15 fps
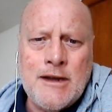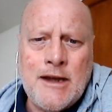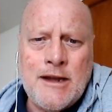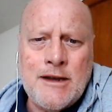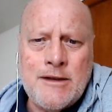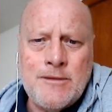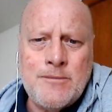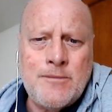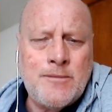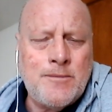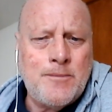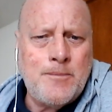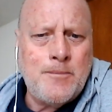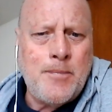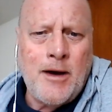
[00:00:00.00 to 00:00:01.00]
And
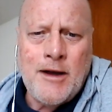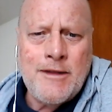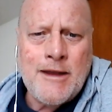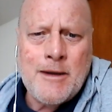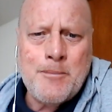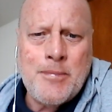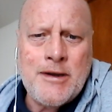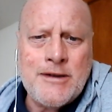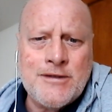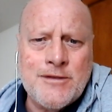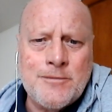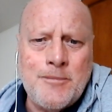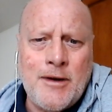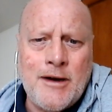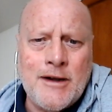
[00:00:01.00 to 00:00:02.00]
by that peace
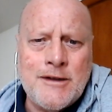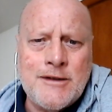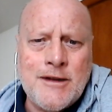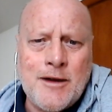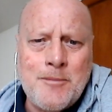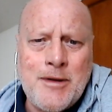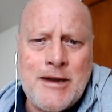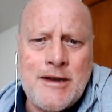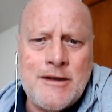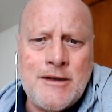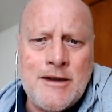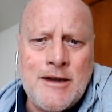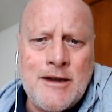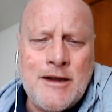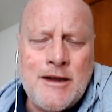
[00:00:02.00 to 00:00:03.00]
of mind, I
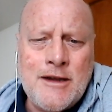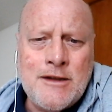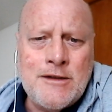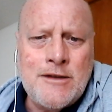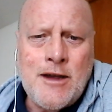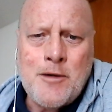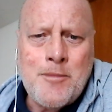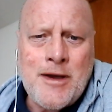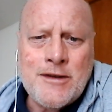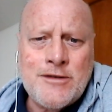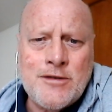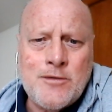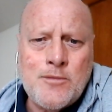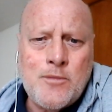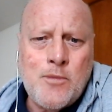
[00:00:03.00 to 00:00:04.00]
mean, no
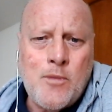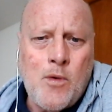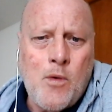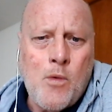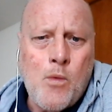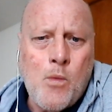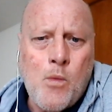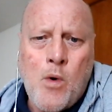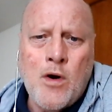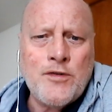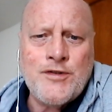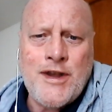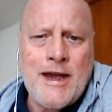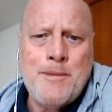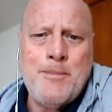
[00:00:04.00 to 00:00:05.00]
matter
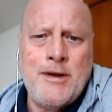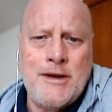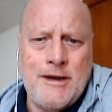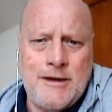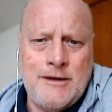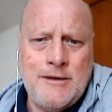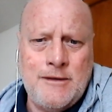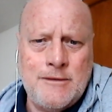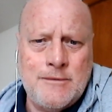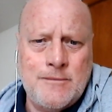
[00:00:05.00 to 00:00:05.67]
what's happening